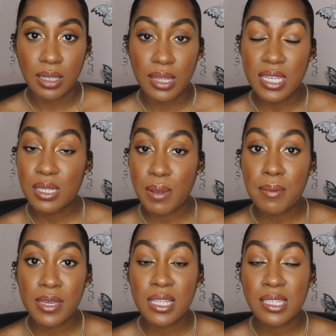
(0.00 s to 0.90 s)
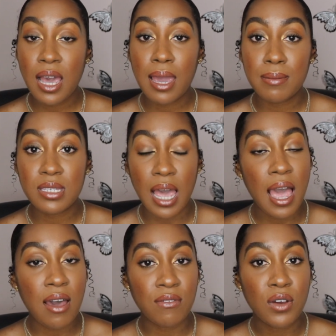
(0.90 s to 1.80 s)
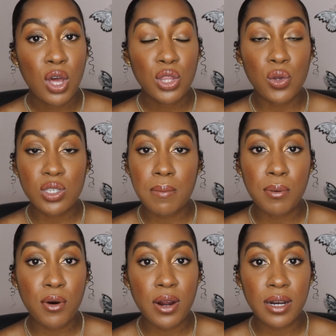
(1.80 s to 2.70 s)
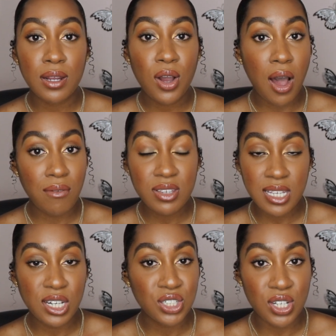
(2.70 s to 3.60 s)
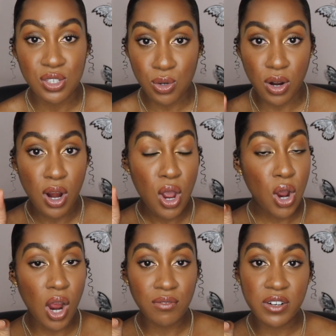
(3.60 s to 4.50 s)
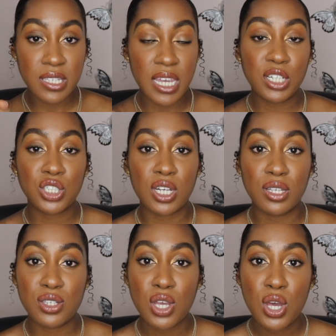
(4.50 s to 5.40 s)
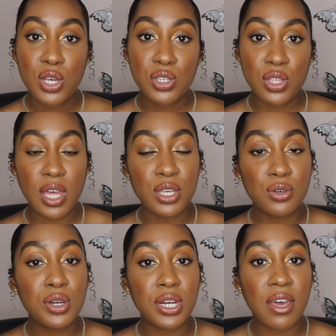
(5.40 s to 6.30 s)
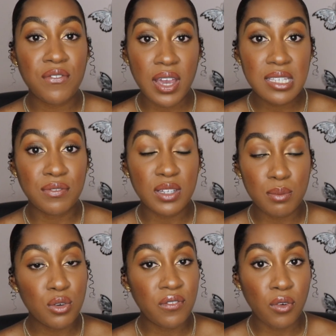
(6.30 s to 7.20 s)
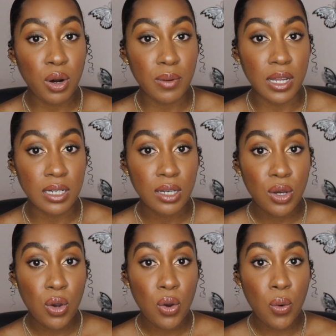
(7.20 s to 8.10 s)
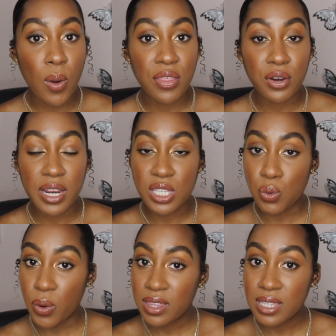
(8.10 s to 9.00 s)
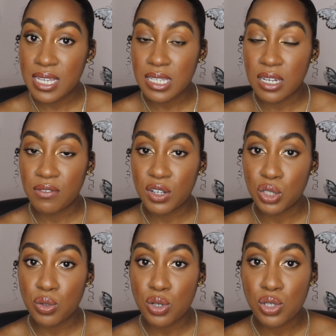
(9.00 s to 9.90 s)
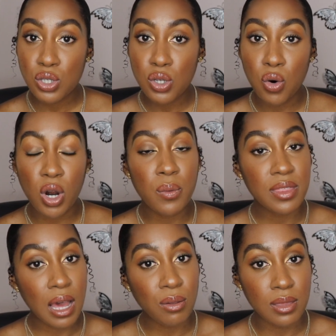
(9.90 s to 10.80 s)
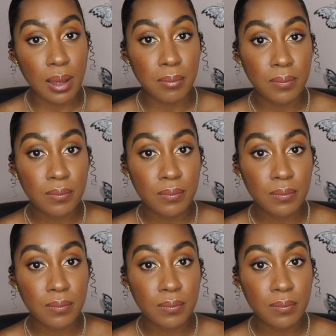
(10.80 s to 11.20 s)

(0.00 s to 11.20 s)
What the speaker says: This may be the time to have those important conversations or confrontations so that you can effectively move forward, whether it's with these individuals or without them.